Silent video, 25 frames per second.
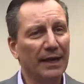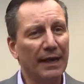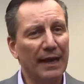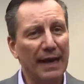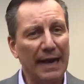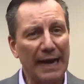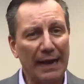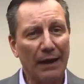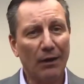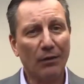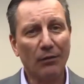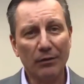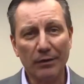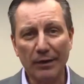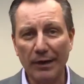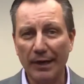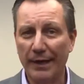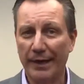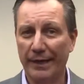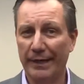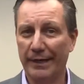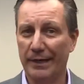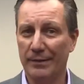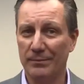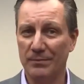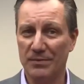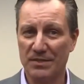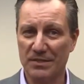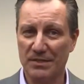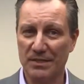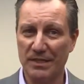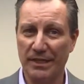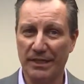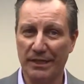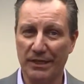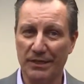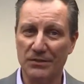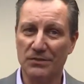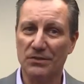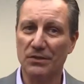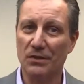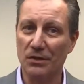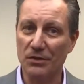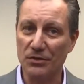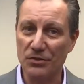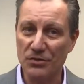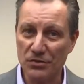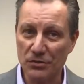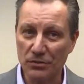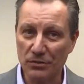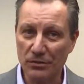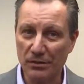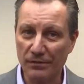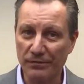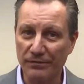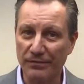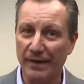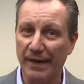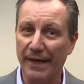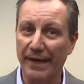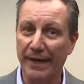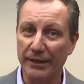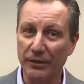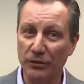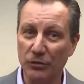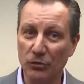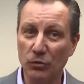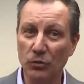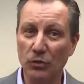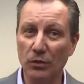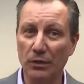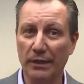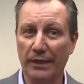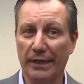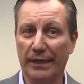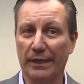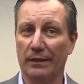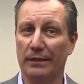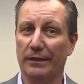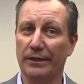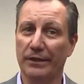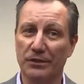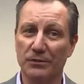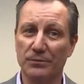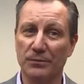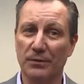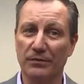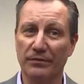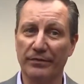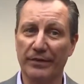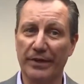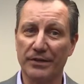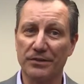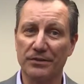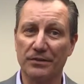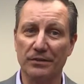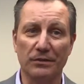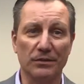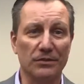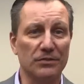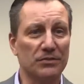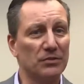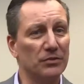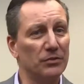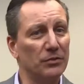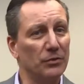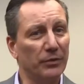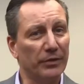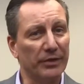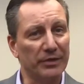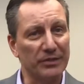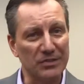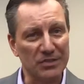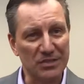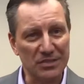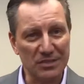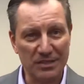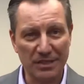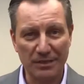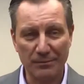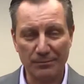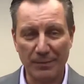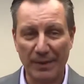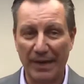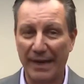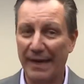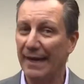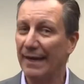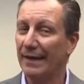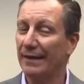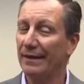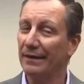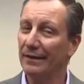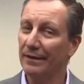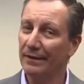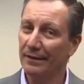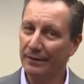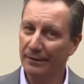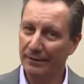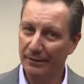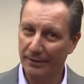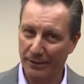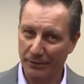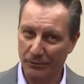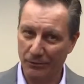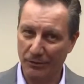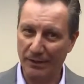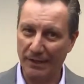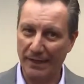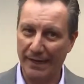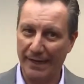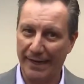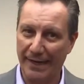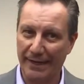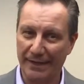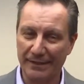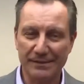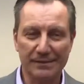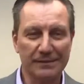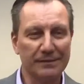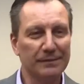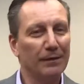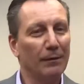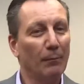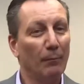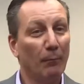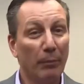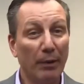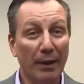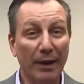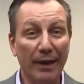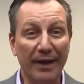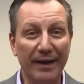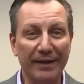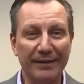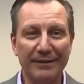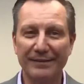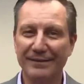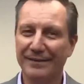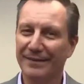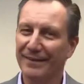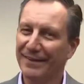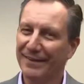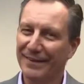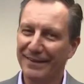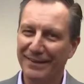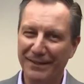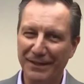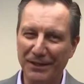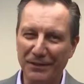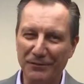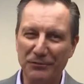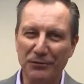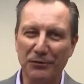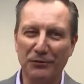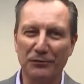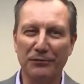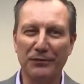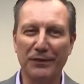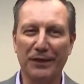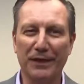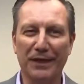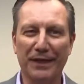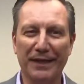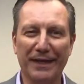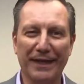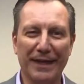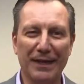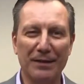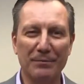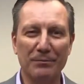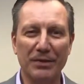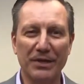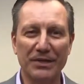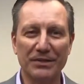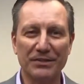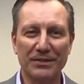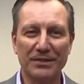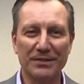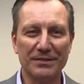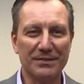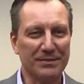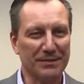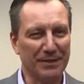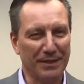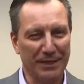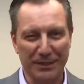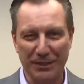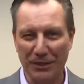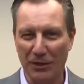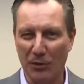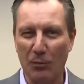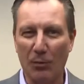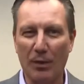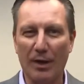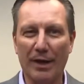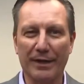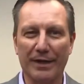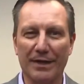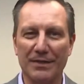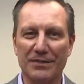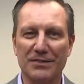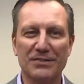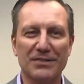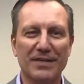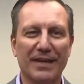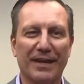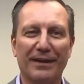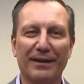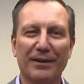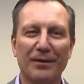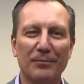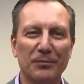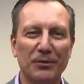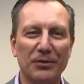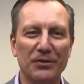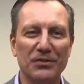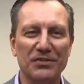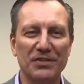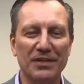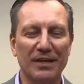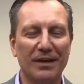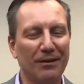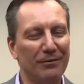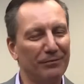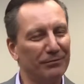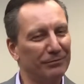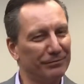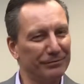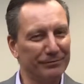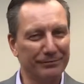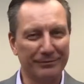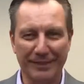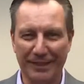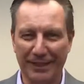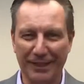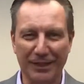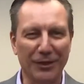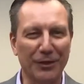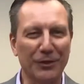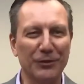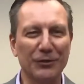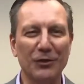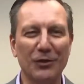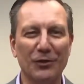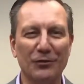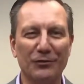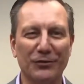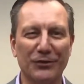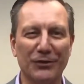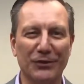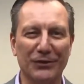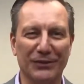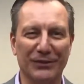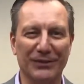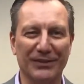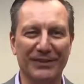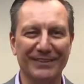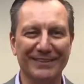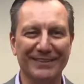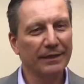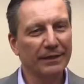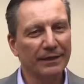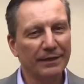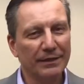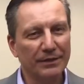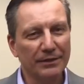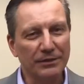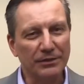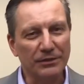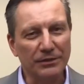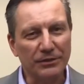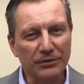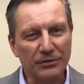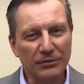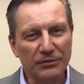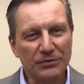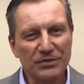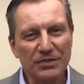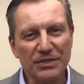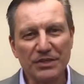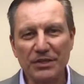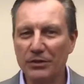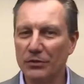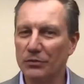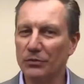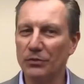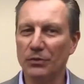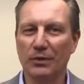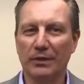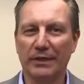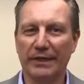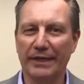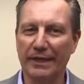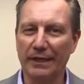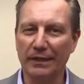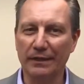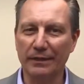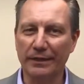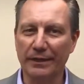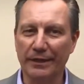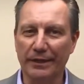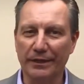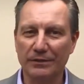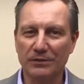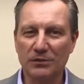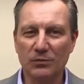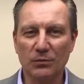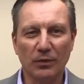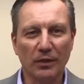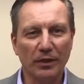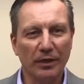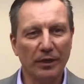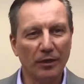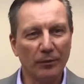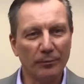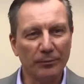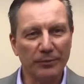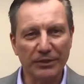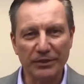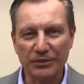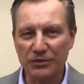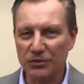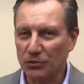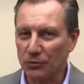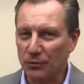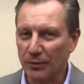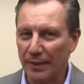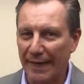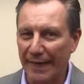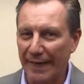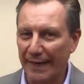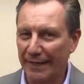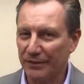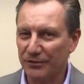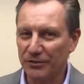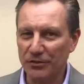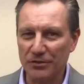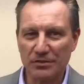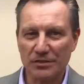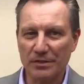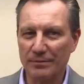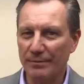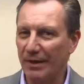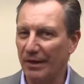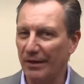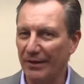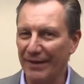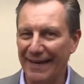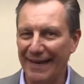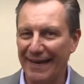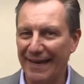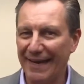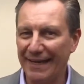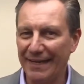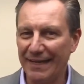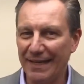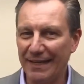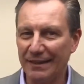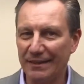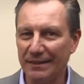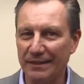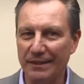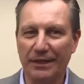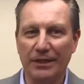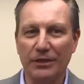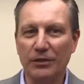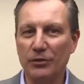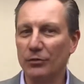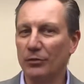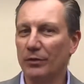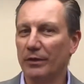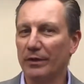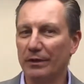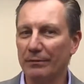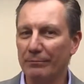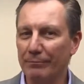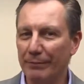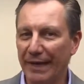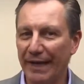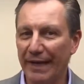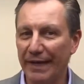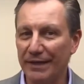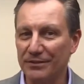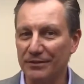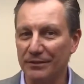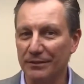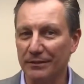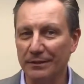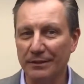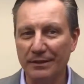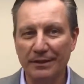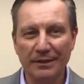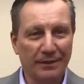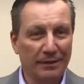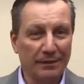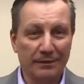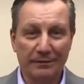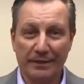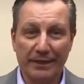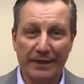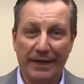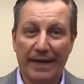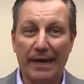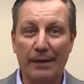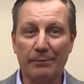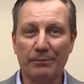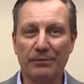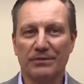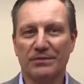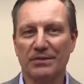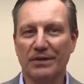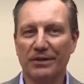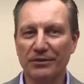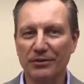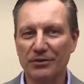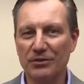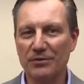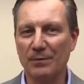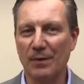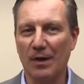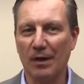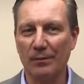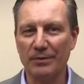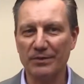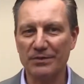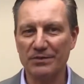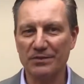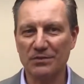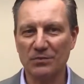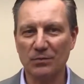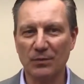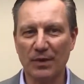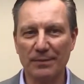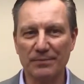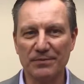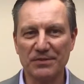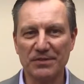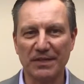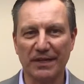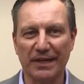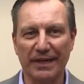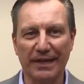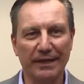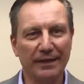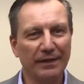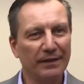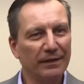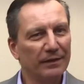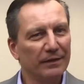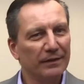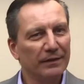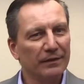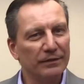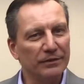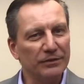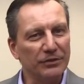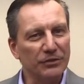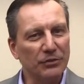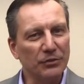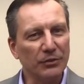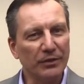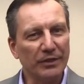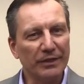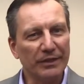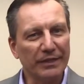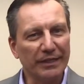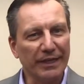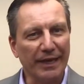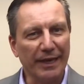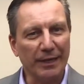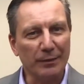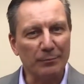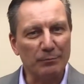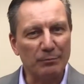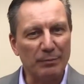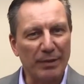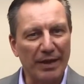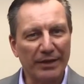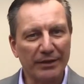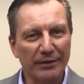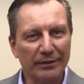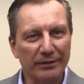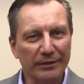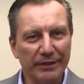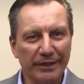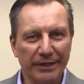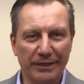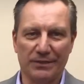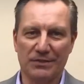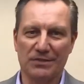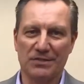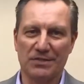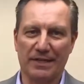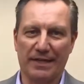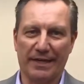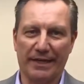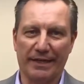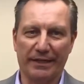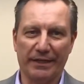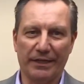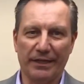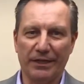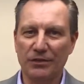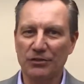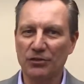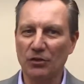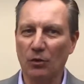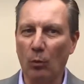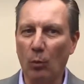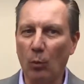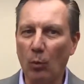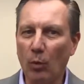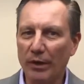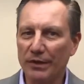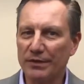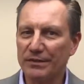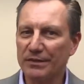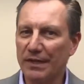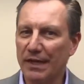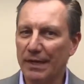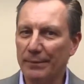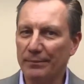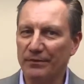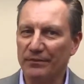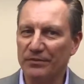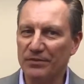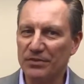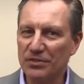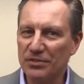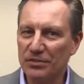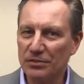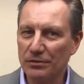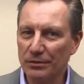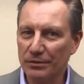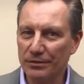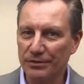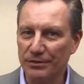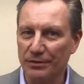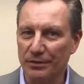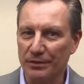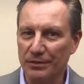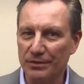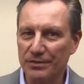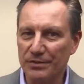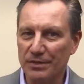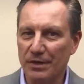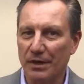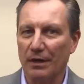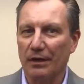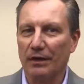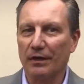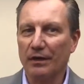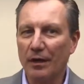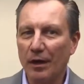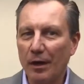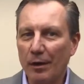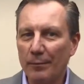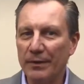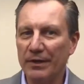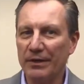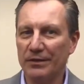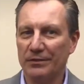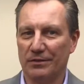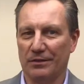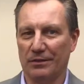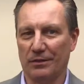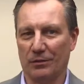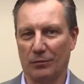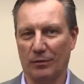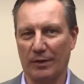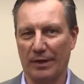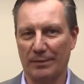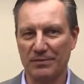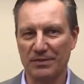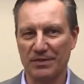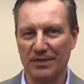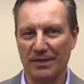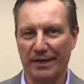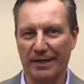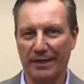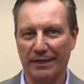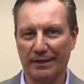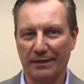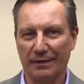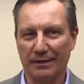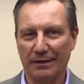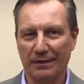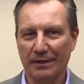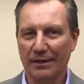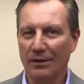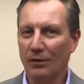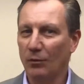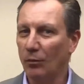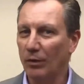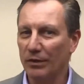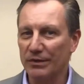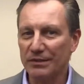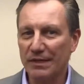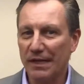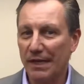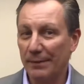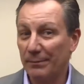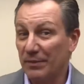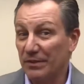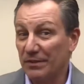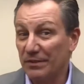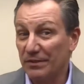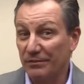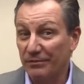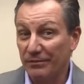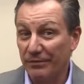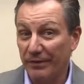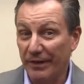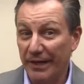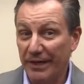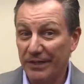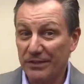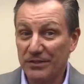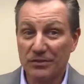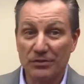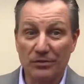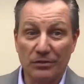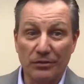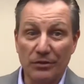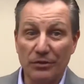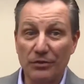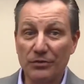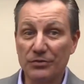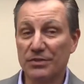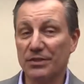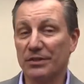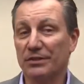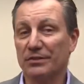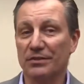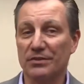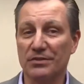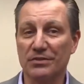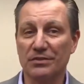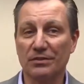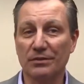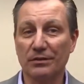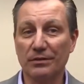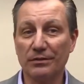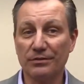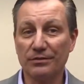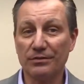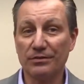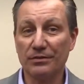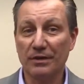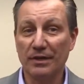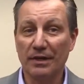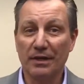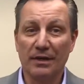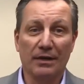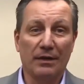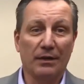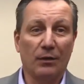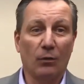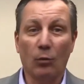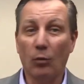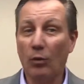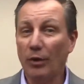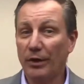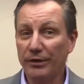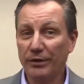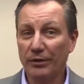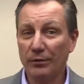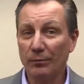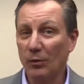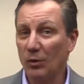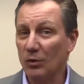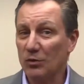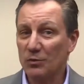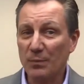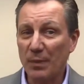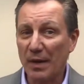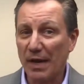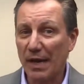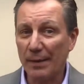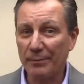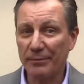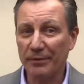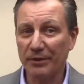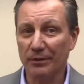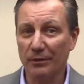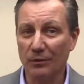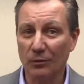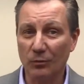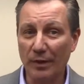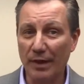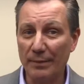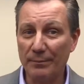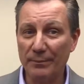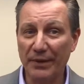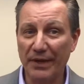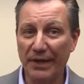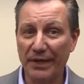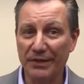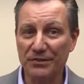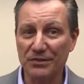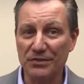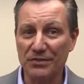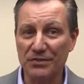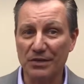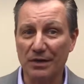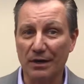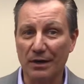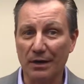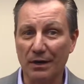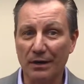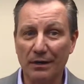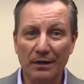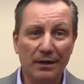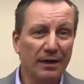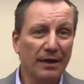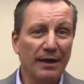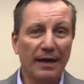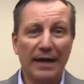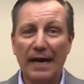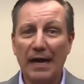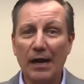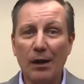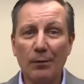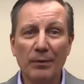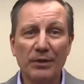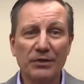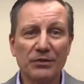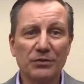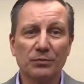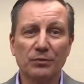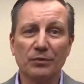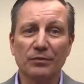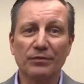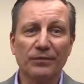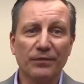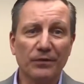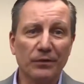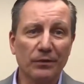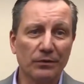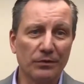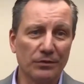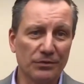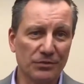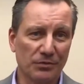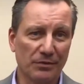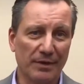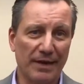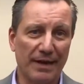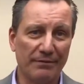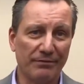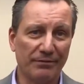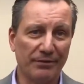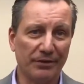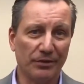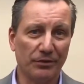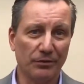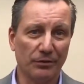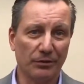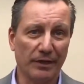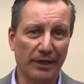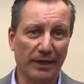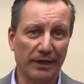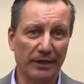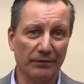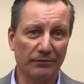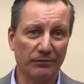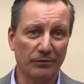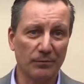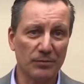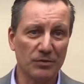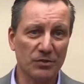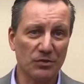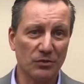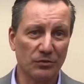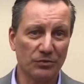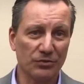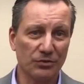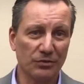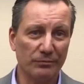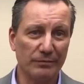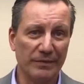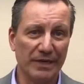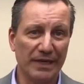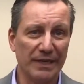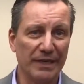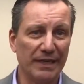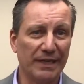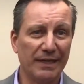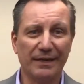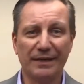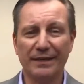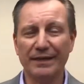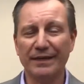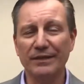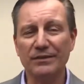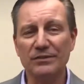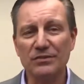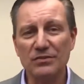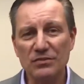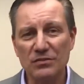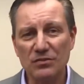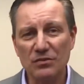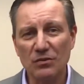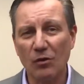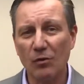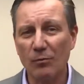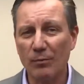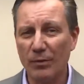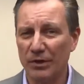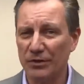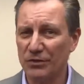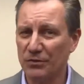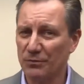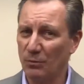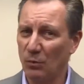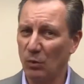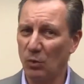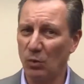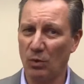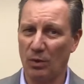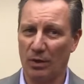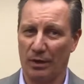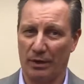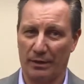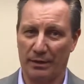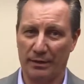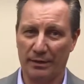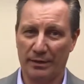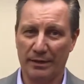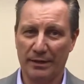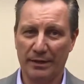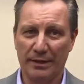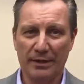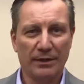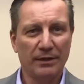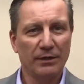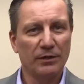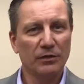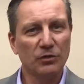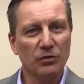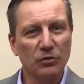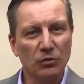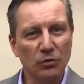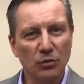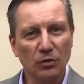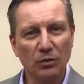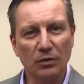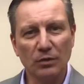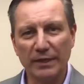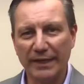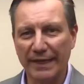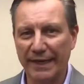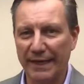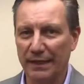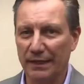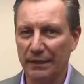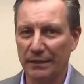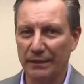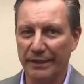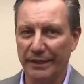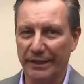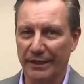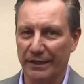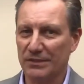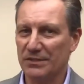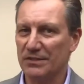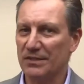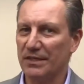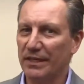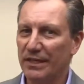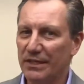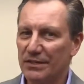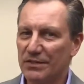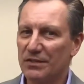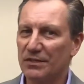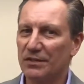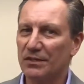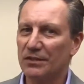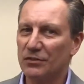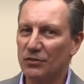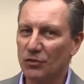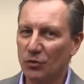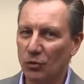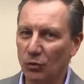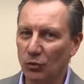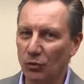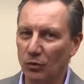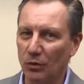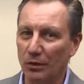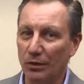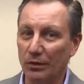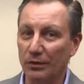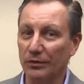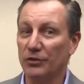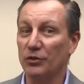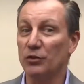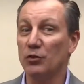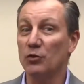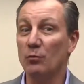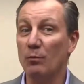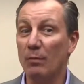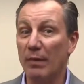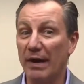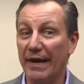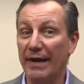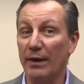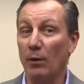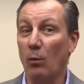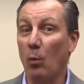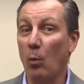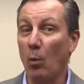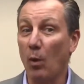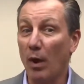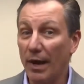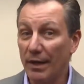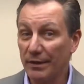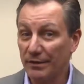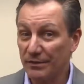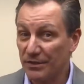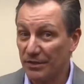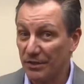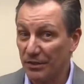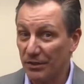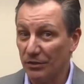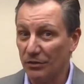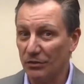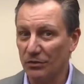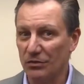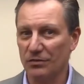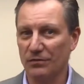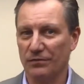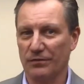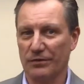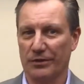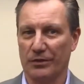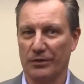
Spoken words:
Our IMCs are certified Google Analytics professionals, so you can sit back and relax. But if you're feeling ambitious and you want to set it up yourself, then look no further. Using Google Analytics will help you track just about anything you can imagine that happens on your small business website. You can gain better insight into what type of searchers are coming to your website, what type of device they're using to search, what your most popular web pages are, how much referral traffic you're getting from social media, and so much more. Google Analytics isn't a tool you might want to use for your